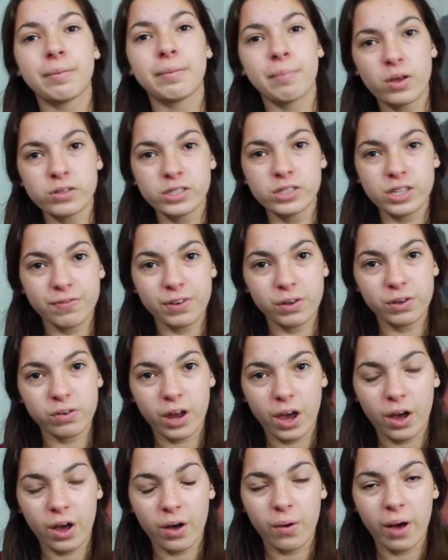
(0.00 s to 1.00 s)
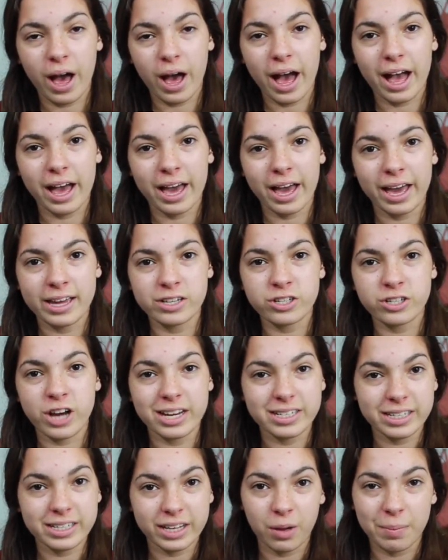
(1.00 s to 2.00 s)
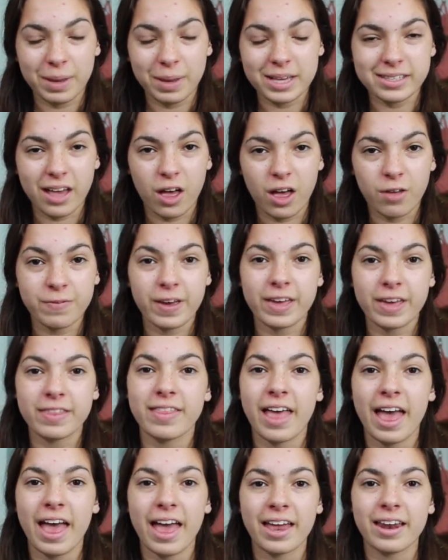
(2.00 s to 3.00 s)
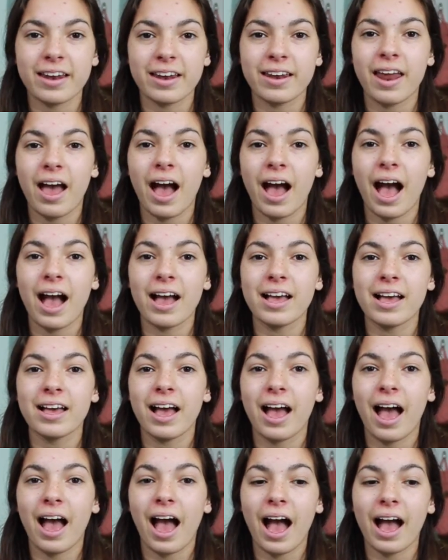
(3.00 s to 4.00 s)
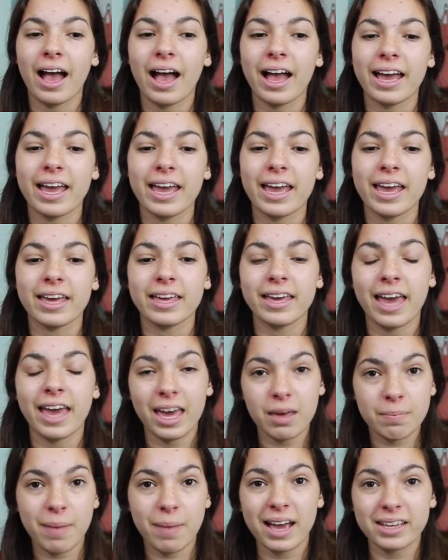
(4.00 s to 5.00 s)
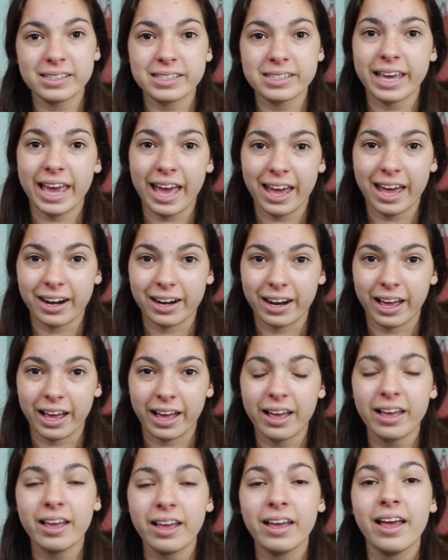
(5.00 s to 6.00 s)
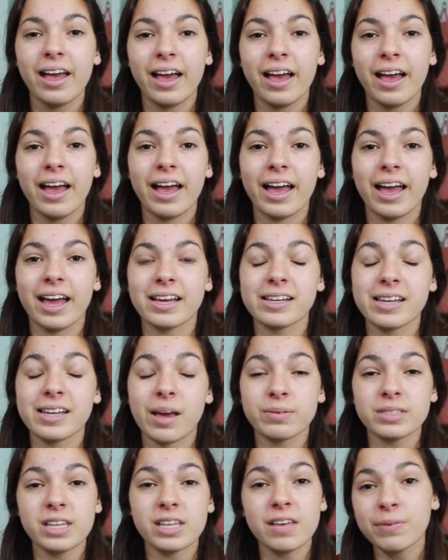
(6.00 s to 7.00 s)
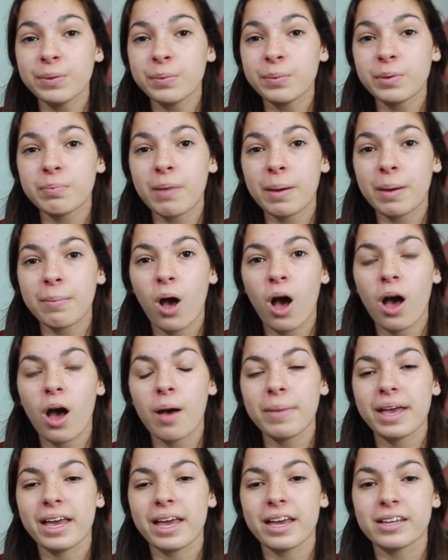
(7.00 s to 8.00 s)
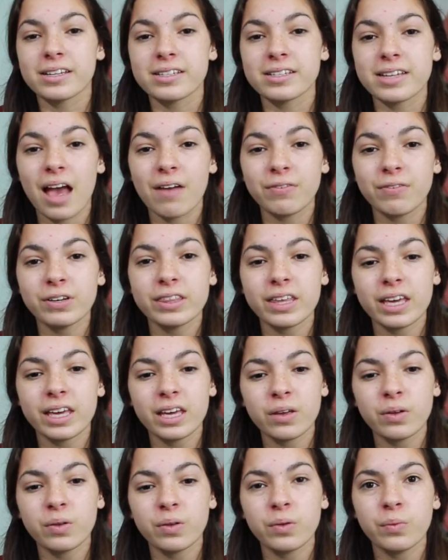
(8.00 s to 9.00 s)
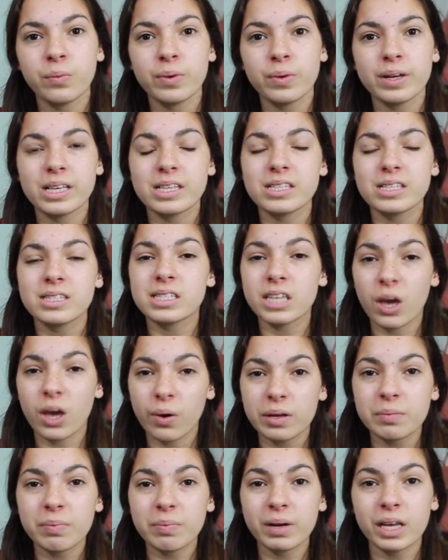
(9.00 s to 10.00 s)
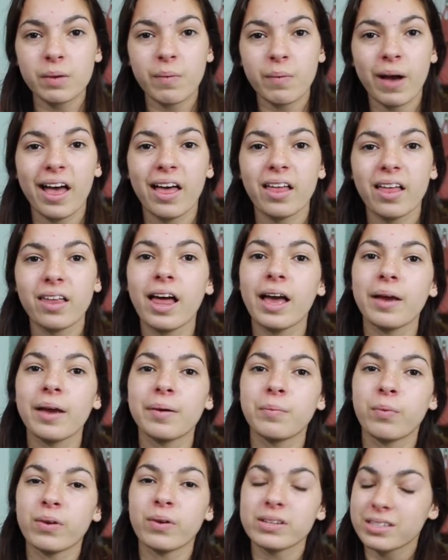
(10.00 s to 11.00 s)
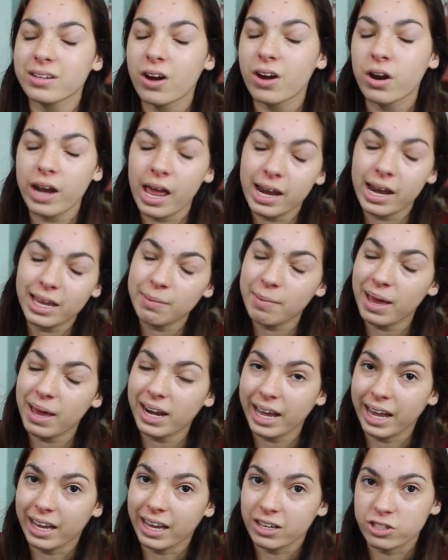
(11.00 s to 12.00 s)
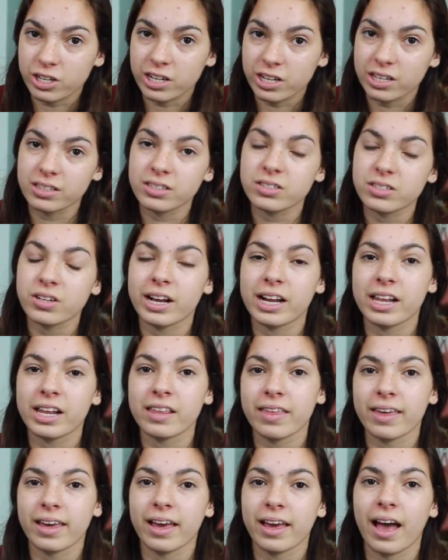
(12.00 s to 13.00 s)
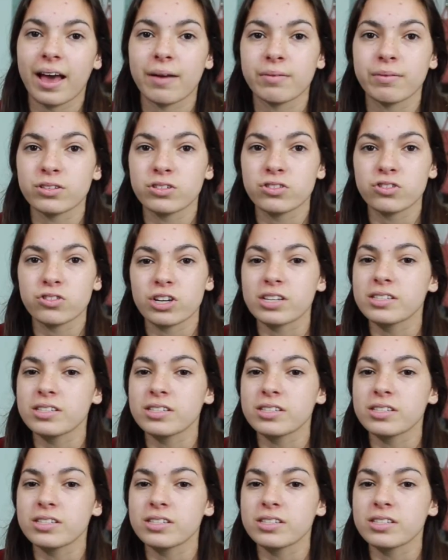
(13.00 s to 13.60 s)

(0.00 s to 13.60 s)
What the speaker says: most of you know, I tried to kill myself, and then I came back to Canada and I was living with my mom and everything was going pretty well. I wasn't on any medications or anything. I was